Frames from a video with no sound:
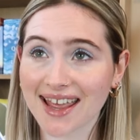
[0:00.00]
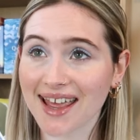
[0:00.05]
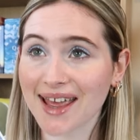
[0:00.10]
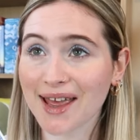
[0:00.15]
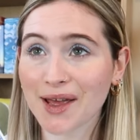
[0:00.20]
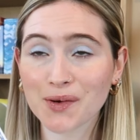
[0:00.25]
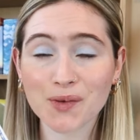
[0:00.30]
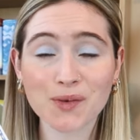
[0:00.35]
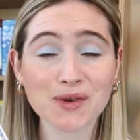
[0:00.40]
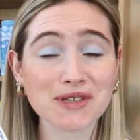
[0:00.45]

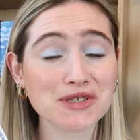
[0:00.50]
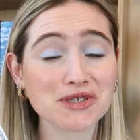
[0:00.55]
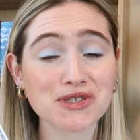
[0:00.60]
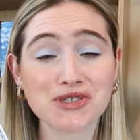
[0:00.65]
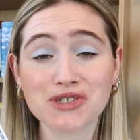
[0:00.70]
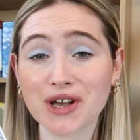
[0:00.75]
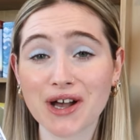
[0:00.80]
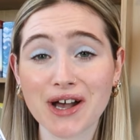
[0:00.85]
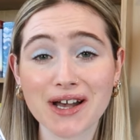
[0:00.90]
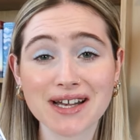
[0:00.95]
it was
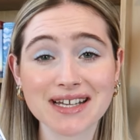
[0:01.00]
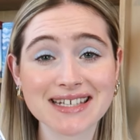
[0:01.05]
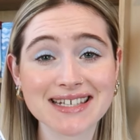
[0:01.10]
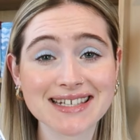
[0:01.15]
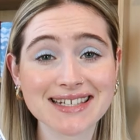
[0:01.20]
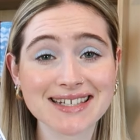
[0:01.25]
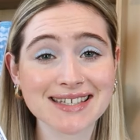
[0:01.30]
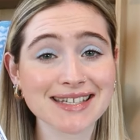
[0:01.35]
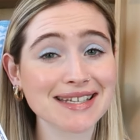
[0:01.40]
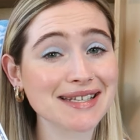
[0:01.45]

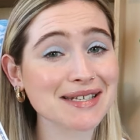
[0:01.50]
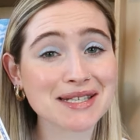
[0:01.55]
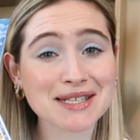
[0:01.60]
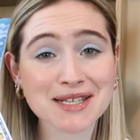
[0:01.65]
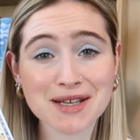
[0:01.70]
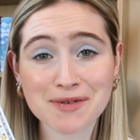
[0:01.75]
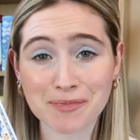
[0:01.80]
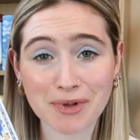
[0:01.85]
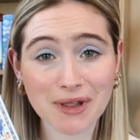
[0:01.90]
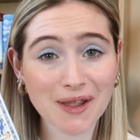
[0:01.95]
just
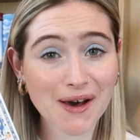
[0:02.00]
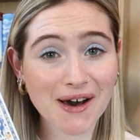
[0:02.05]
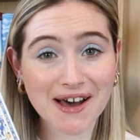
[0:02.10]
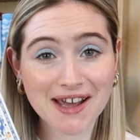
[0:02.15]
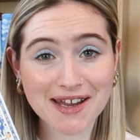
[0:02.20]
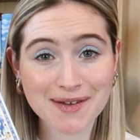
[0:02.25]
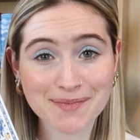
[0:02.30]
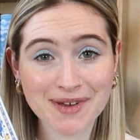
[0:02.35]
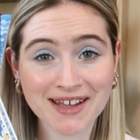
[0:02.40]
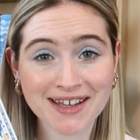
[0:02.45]
sublime.